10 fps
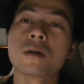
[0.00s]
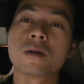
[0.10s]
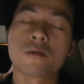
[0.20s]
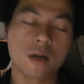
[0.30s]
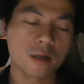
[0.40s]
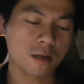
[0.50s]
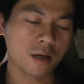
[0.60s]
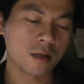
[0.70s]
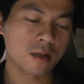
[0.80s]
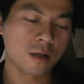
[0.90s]
All right,
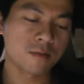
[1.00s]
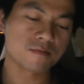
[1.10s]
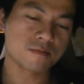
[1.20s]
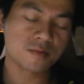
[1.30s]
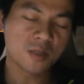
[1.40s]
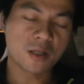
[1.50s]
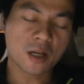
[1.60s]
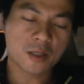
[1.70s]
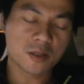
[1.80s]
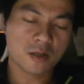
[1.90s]
and then the
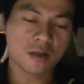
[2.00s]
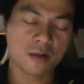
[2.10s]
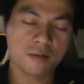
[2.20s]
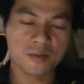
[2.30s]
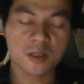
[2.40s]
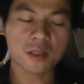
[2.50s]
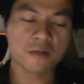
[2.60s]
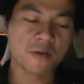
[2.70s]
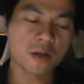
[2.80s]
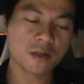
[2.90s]
next um,
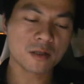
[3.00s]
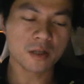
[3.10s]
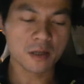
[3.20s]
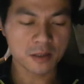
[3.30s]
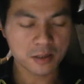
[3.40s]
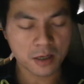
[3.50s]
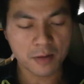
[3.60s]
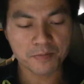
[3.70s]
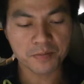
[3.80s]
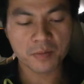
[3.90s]
disadvantage is
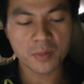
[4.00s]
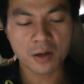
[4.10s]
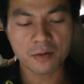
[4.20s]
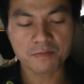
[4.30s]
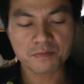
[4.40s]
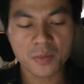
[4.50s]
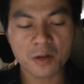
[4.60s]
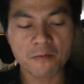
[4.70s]
um, um,